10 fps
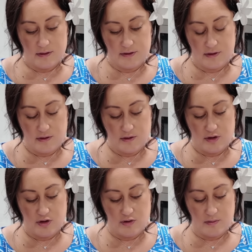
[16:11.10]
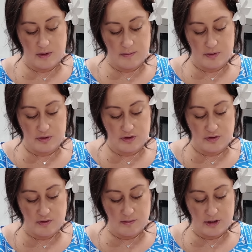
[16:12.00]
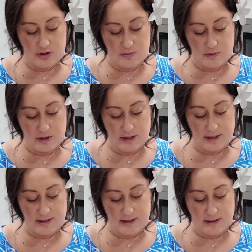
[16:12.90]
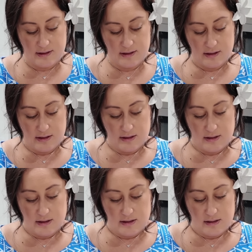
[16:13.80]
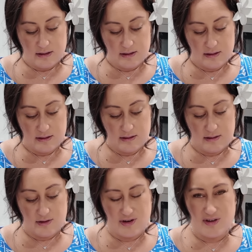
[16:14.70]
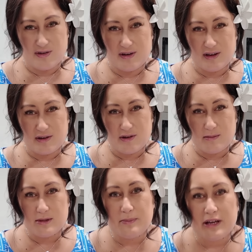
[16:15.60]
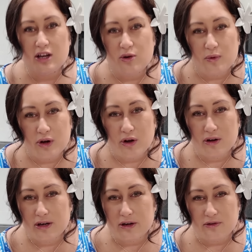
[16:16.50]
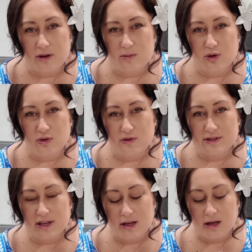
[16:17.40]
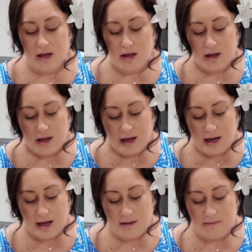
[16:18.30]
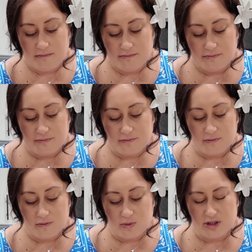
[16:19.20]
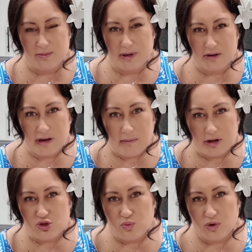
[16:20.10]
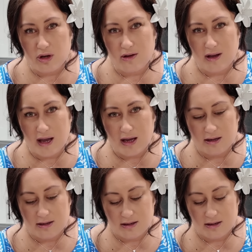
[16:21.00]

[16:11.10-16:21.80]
So you don't want to put too much water because then your coconut cream, depending on what coconut cream you're using, would depend on how much water you add.